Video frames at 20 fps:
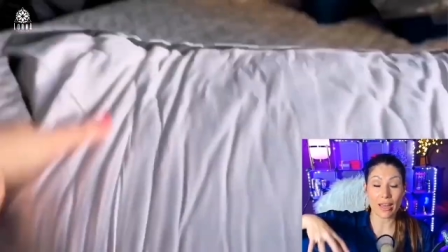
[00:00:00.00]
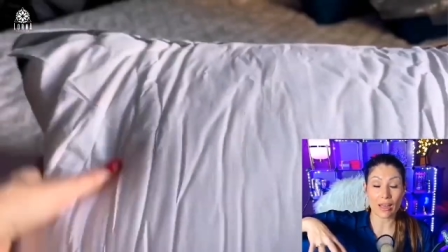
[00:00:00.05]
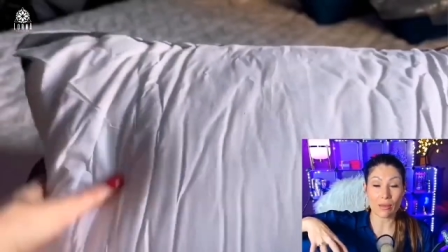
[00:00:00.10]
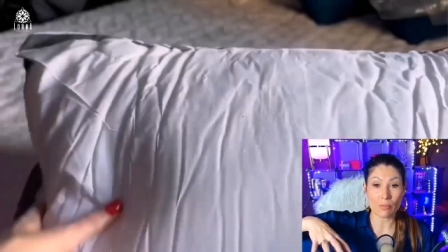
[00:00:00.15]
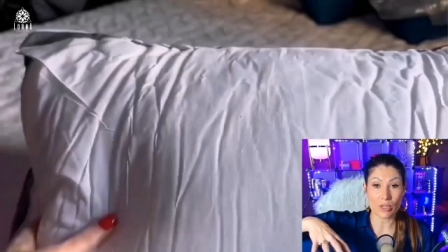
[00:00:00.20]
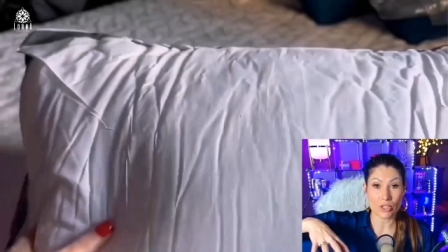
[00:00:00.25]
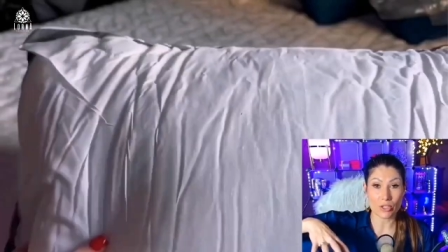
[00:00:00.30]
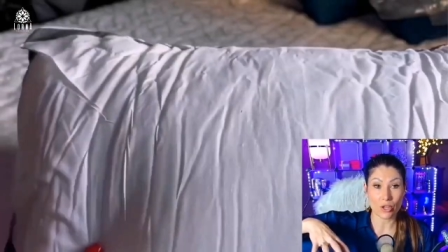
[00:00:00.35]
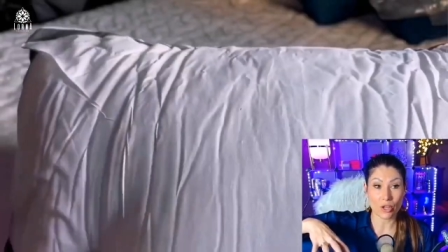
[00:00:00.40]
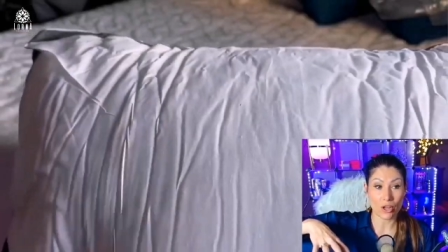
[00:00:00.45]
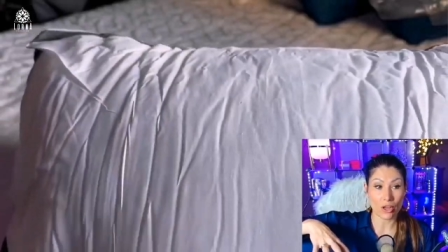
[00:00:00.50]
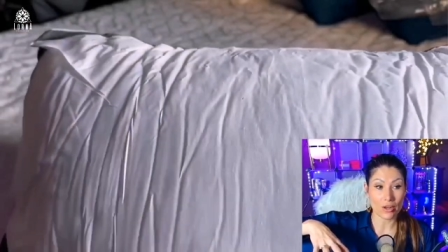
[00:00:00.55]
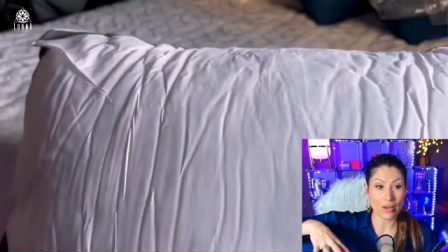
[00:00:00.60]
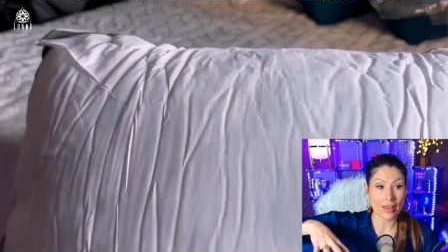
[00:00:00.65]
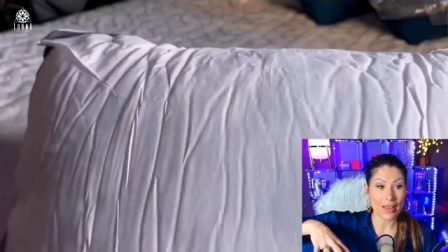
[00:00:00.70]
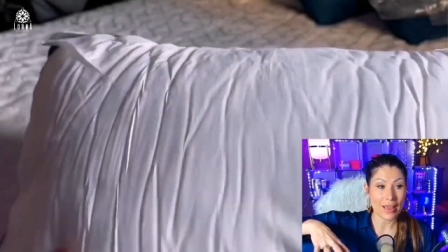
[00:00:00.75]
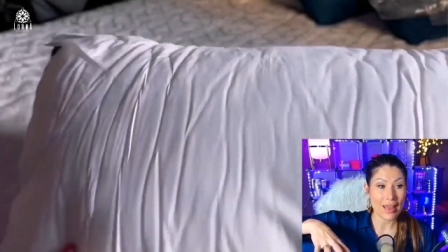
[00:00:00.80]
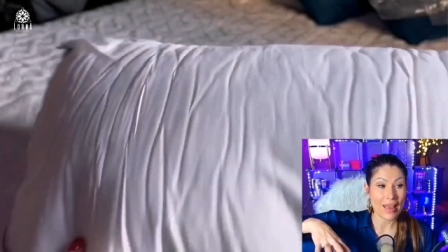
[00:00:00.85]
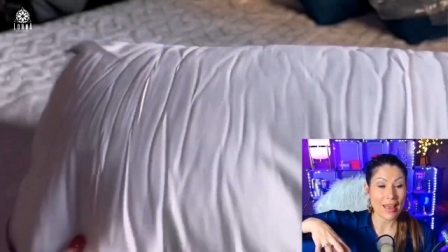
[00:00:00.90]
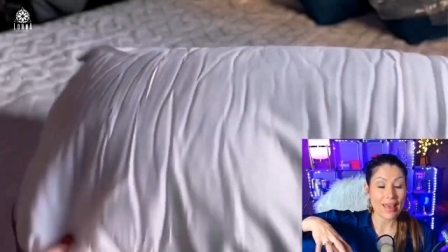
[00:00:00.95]
on Amazon
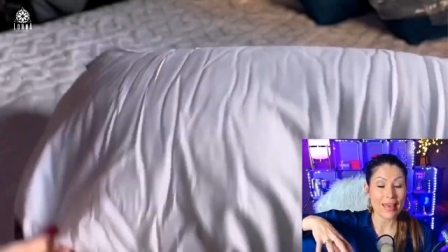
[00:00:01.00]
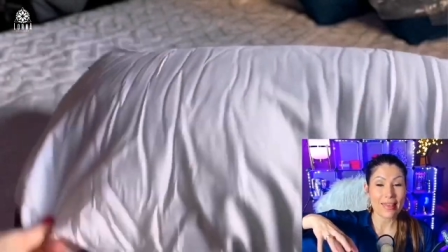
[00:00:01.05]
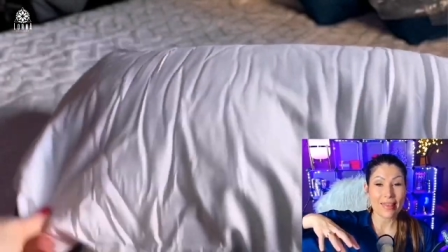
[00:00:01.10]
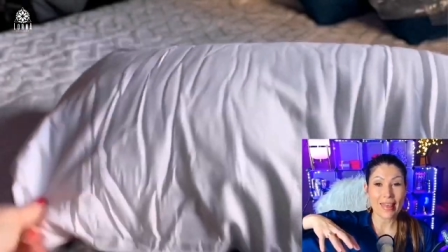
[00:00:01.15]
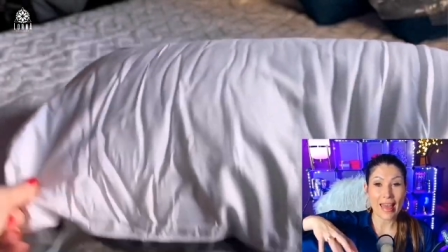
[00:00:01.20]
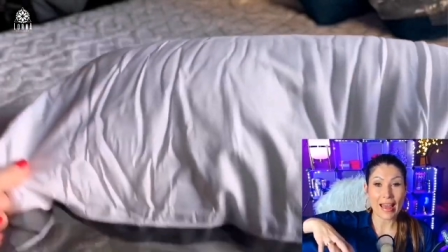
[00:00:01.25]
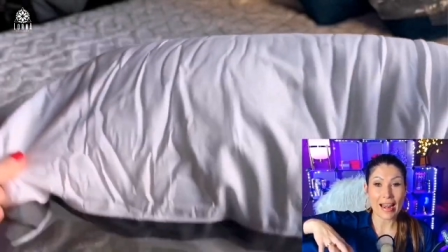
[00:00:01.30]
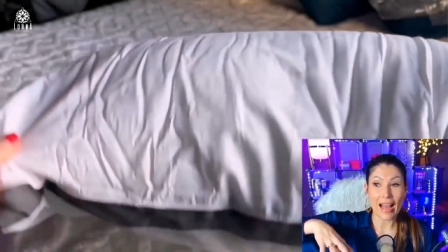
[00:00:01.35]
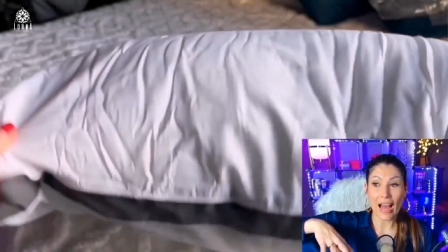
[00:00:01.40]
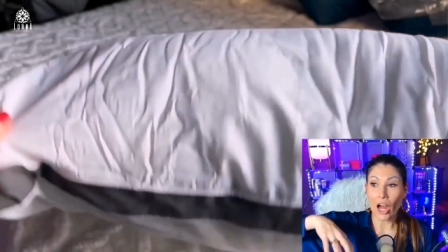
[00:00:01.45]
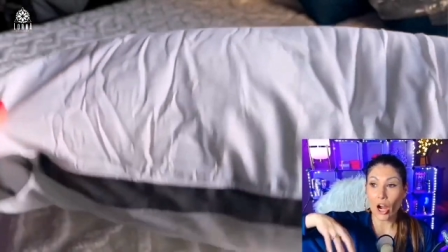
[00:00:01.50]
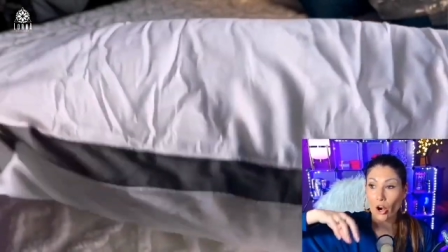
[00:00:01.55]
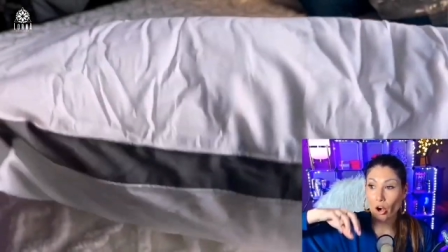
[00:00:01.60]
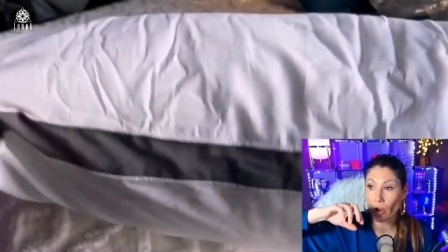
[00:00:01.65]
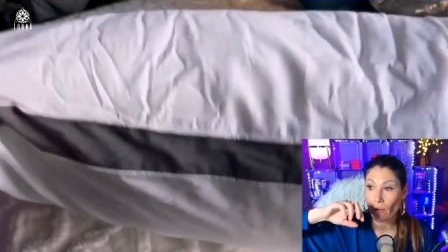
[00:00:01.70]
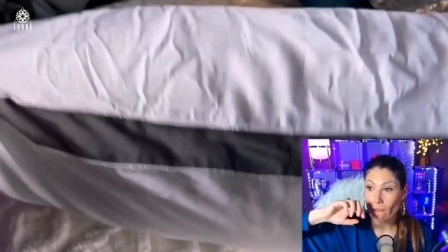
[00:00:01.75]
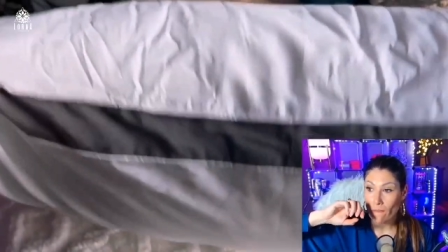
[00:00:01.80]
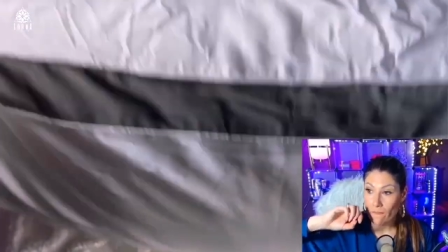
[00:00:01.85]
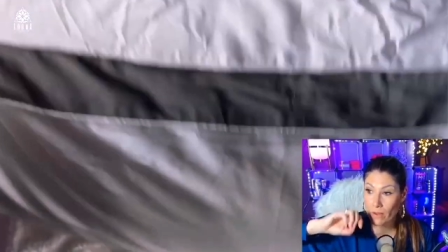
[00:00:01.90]
that are